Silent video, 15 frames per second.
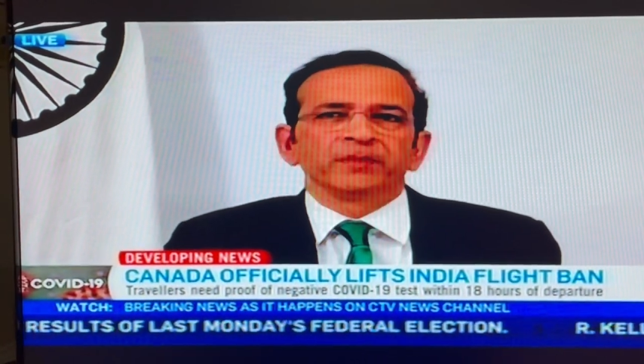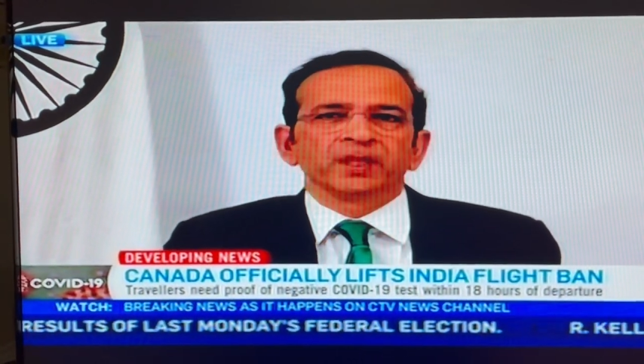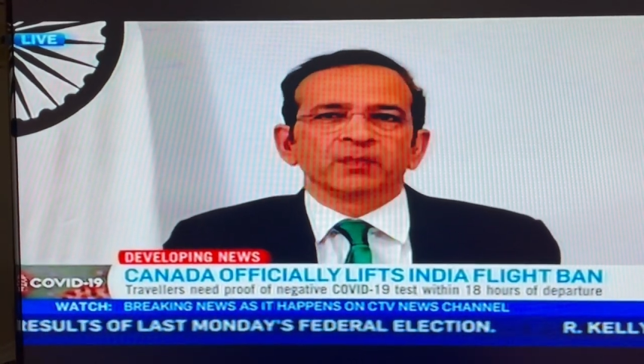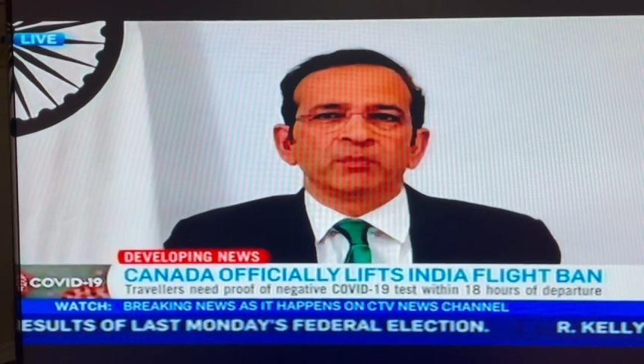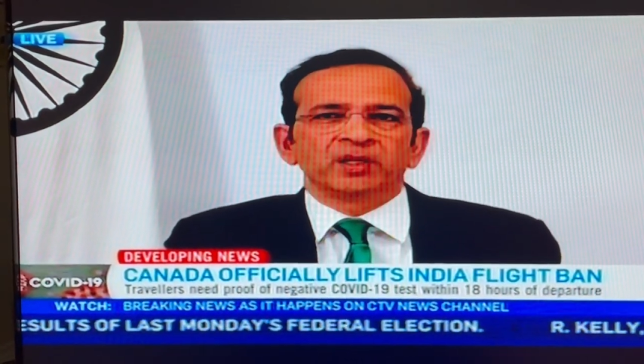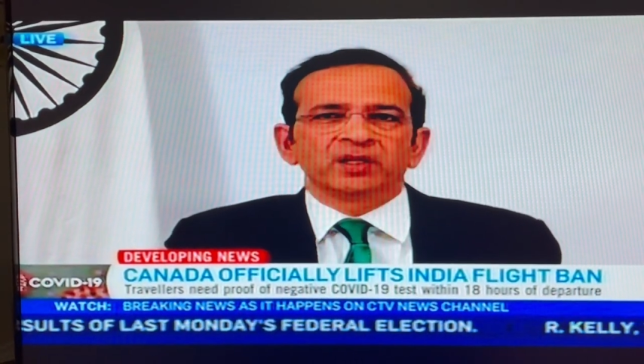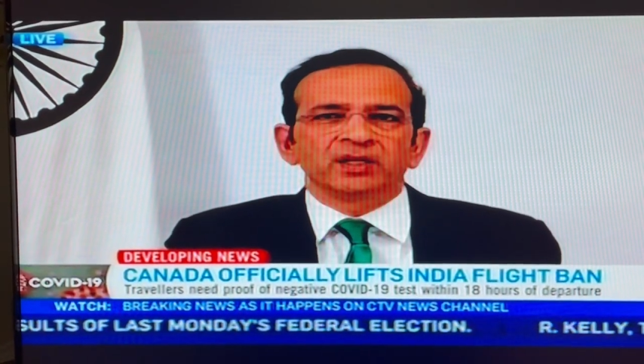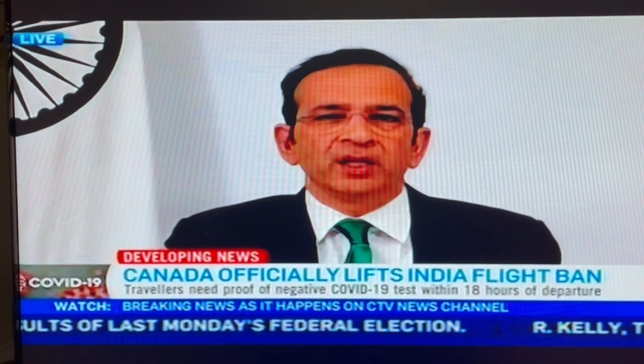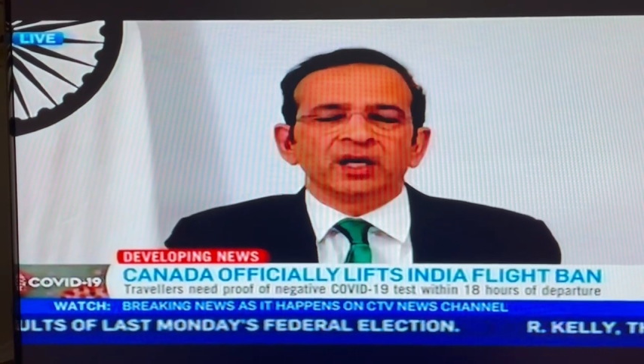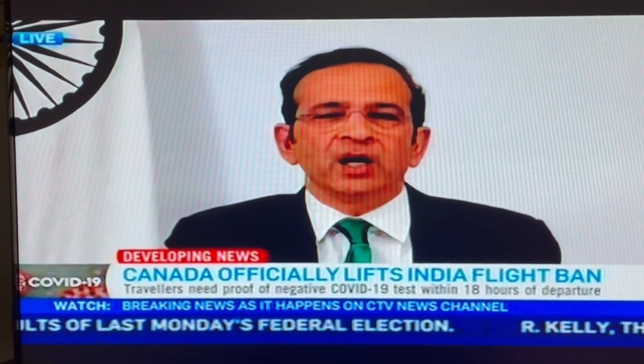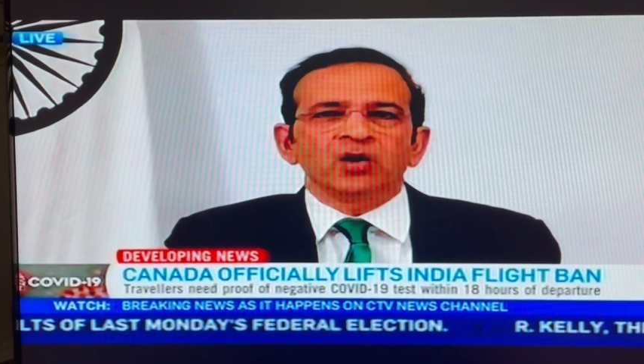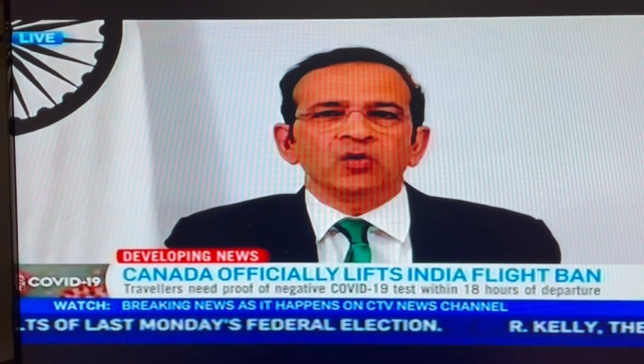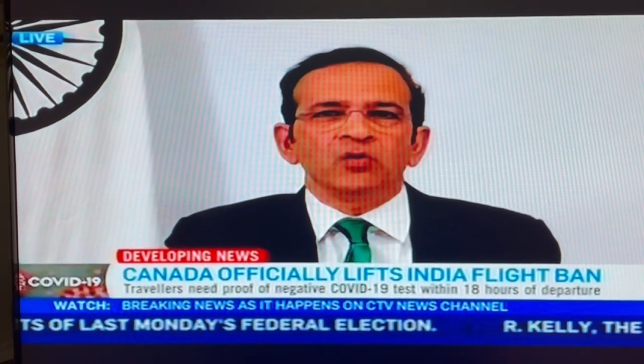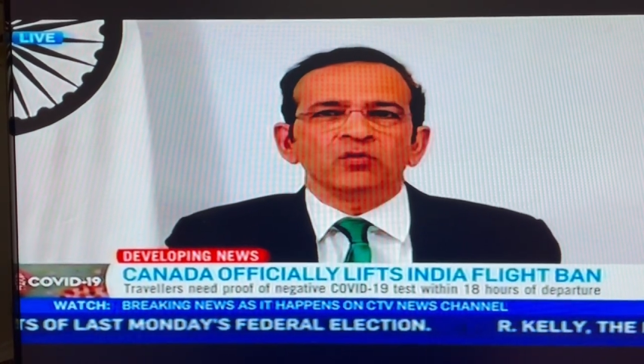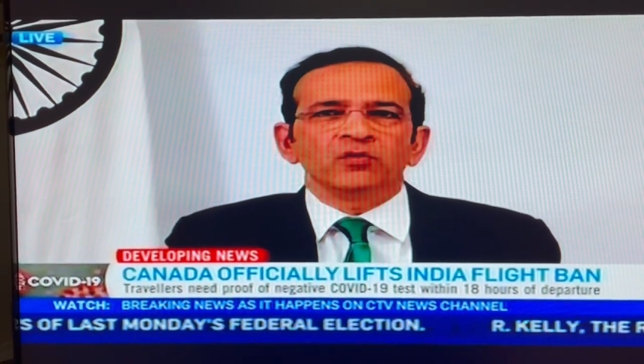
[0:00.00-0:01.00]
but
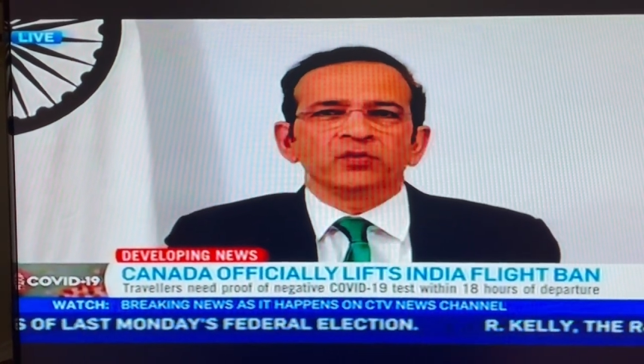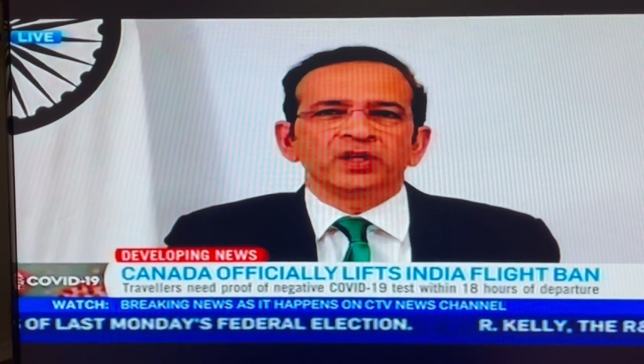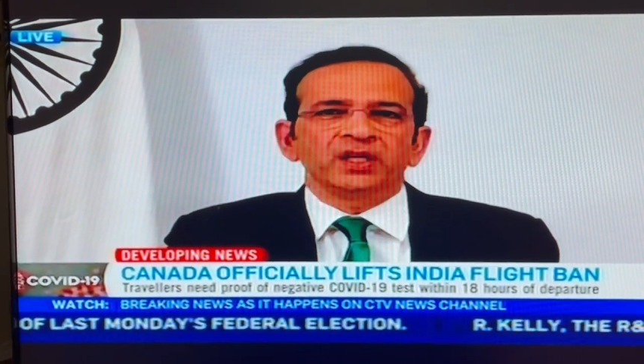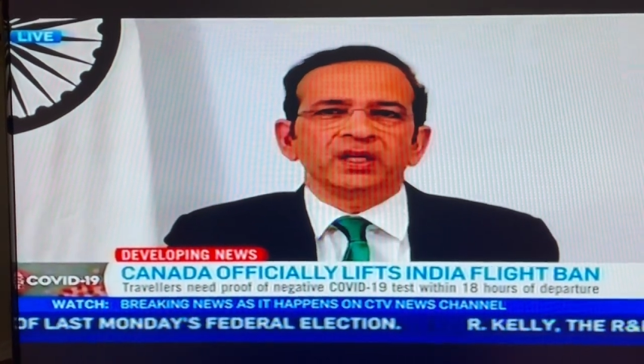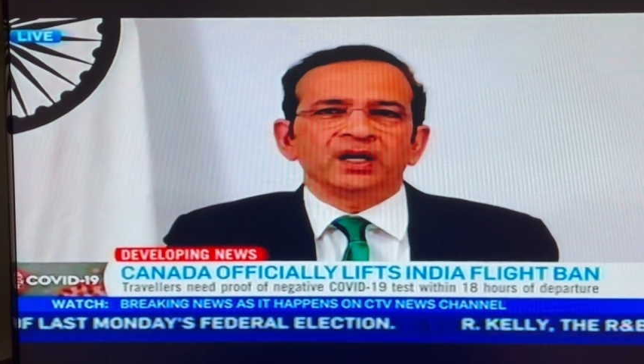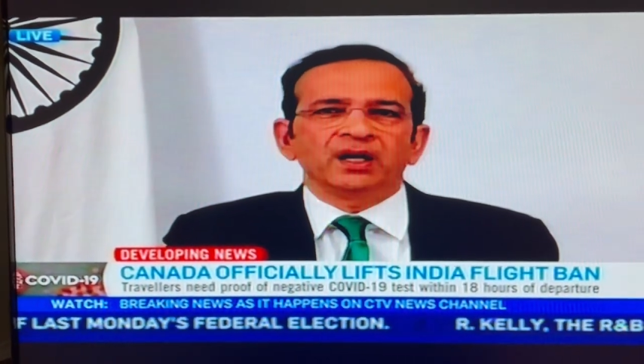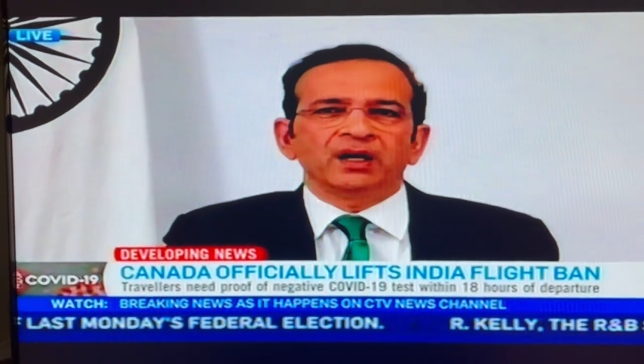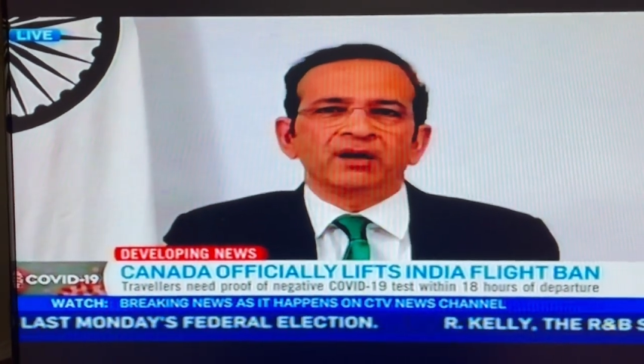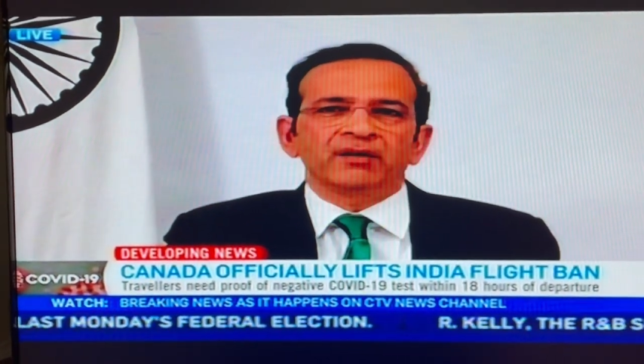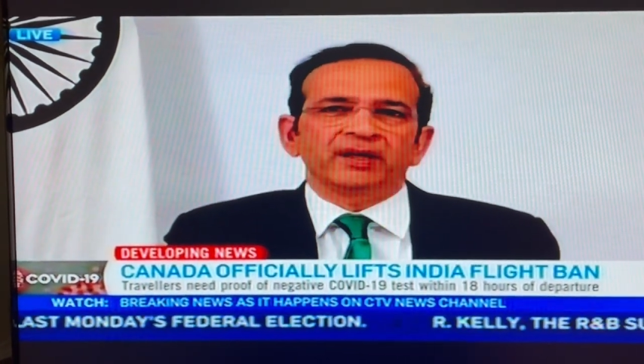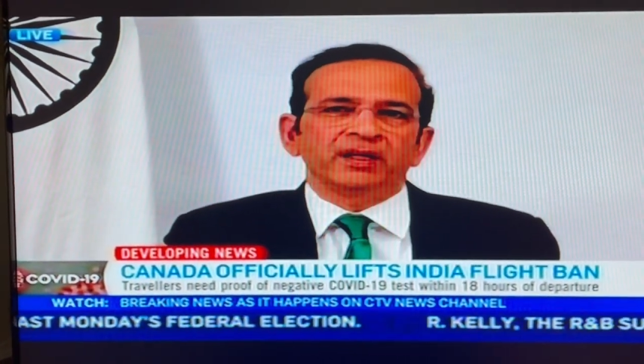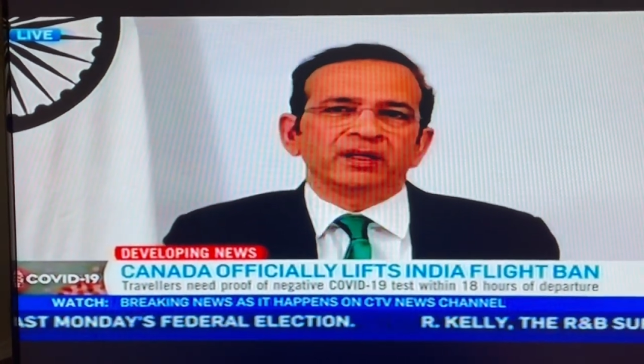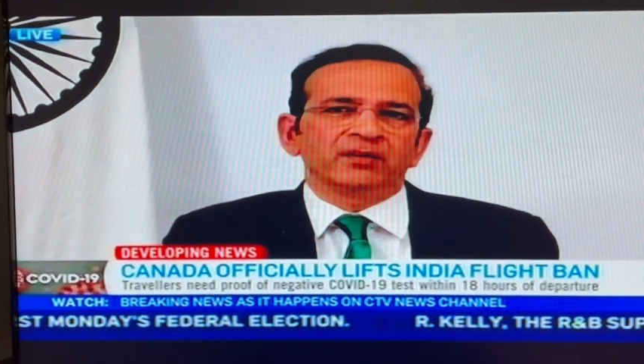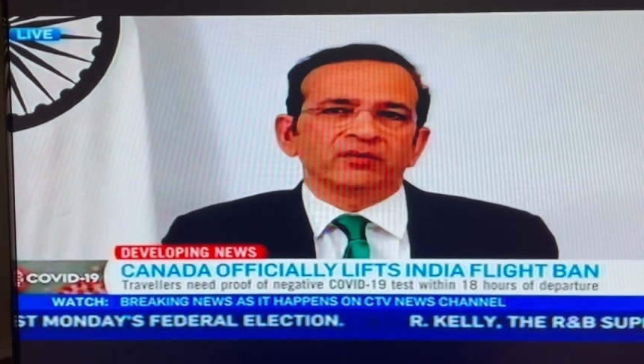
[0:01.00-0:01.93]
now we are in a